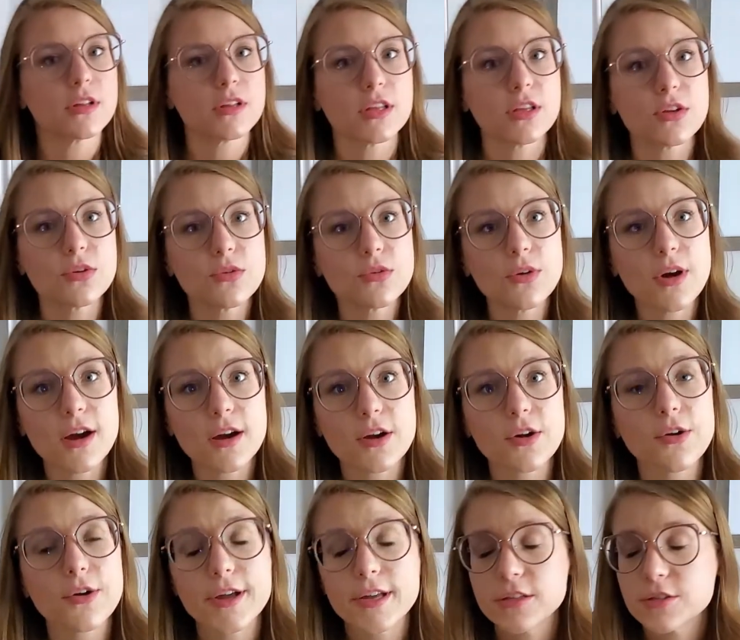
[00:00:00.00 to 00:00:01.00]
you are
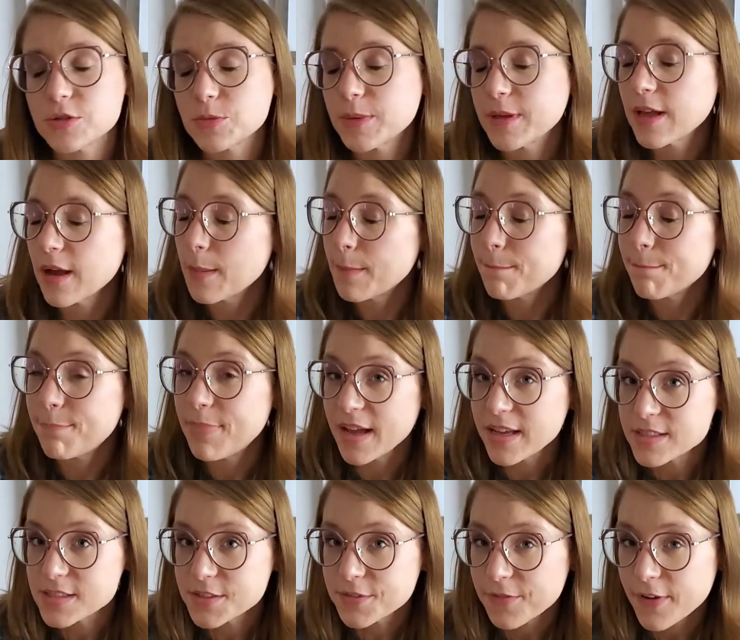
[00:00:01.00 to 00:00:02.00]
going to become
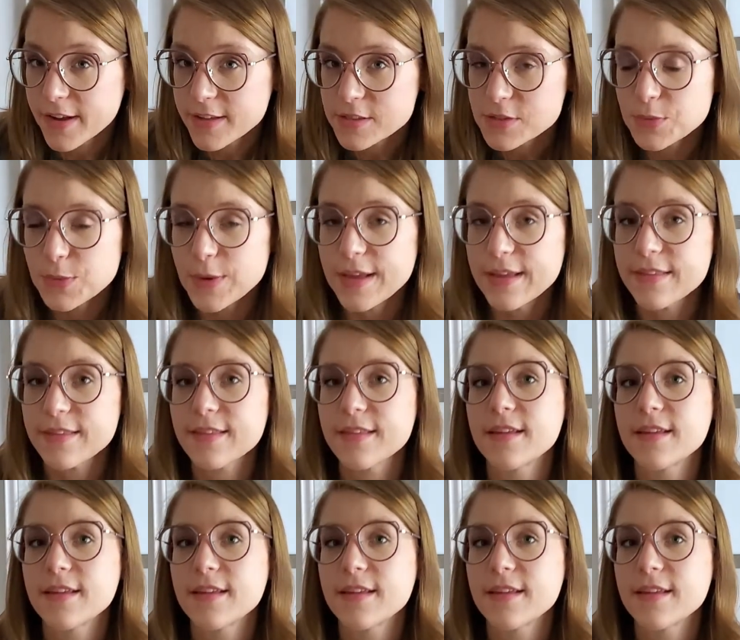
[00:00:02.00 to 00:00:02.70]
best friends with